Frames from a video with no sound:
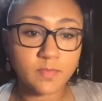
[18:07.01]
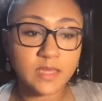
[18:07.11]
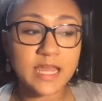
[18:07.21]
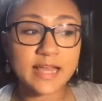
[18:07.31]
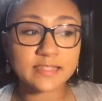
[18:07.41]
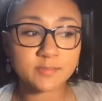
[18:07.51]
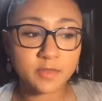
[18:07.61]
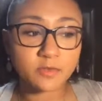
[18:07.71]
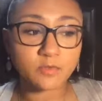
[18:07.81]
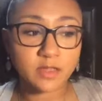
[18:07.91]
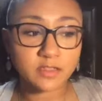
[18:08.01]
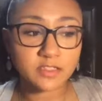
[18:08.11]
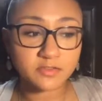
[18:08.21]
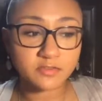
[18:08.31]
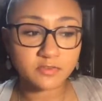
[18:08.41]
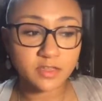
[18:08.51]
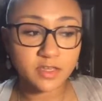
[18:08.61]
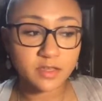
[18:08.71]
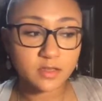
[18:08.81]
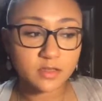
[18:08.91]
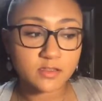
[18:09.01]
it has been relatively